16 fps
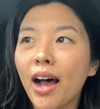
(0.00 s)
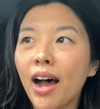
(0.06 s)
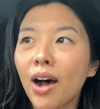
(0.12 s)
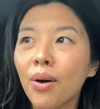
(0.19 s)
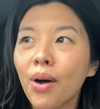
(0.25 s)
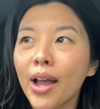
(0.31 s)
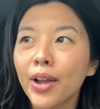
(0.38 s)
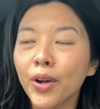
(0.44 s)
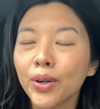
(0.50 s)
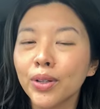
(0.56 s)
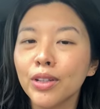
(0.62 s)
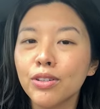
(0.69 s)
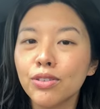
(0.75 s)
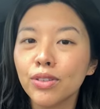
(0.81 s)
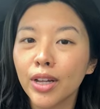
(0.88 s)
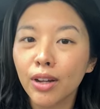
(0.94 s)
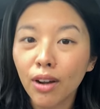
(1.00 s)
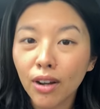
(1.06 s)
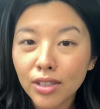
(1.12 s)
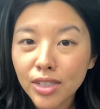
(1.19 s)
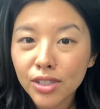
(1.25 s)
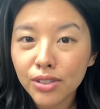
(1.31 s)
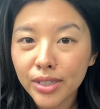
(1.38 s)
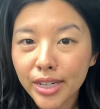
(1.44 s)
how I currently do like
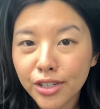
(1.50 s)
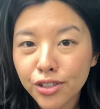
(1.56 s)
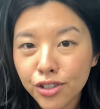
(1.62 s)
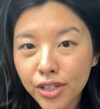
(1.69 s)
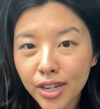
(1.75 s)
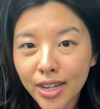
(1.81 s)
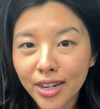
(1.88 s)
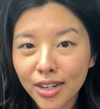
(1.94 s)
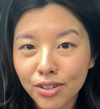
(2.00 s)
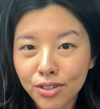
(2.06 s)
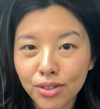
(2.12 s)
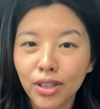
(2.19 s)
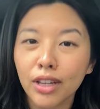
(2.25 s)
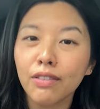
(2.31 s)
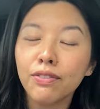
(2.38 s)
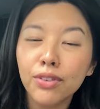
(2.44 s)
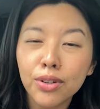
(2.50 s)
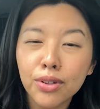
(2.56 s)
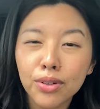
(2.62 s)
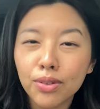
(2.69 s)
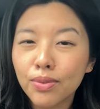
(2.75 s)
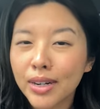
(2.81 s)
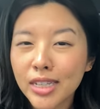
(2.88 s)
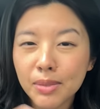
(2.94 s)
content creation and do like
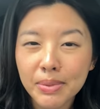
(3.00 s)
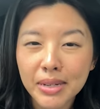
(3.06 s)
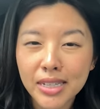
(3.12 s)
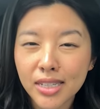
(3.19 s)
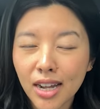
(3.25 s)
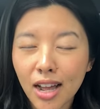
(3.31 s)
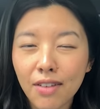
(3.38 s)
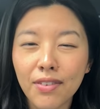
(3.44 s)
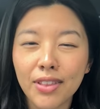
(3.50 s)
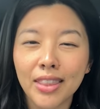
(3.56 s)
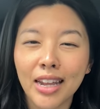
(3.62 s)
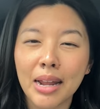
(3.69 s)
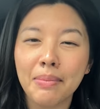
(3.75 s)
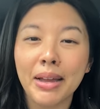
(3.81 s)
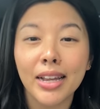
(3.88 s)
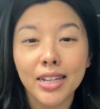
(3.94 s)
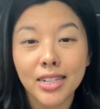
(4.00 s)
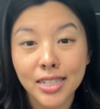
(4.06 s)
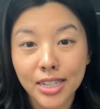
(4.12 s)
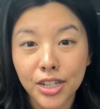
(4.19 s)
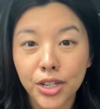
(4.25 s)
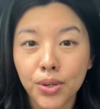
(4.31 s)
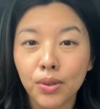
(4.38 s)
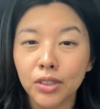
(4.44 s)
food recipe stuff, and then I might
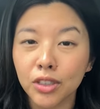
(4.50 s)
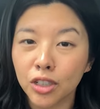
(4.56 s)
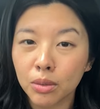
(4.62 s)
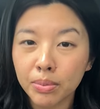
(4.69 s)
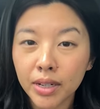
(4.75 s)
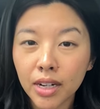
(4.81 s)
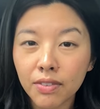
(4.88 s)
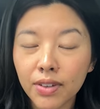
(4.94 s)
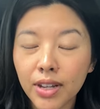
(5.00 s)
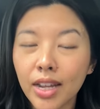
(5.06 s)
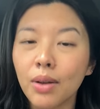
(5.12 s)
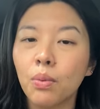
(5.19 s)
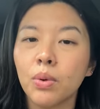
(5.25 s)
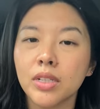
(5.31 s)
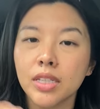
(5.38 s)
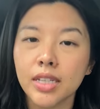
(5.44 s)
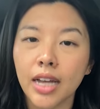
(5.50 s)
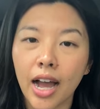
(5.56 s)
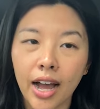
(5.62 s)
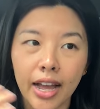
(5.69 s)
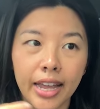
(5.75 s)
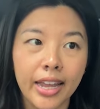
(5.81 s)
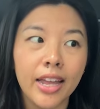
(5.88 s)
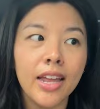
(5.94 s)
continue a little bit of it once
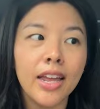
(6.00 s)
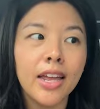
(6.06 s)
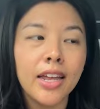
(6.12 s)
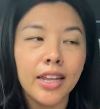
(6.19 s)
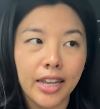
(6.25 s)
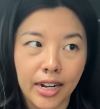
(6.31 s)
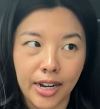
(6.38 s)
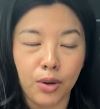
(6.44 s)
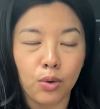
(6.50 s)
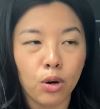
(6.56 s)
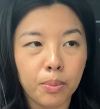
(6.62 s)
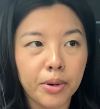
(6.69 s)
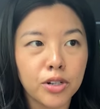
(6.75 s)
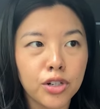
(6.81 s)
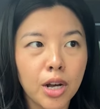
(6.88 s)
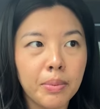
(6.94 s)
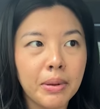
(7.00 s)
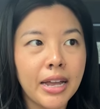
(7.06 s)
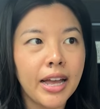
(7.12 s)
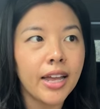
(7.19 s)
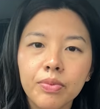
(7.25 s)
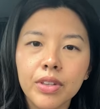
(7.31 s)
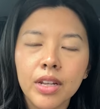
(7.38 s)
I get a corporate job again.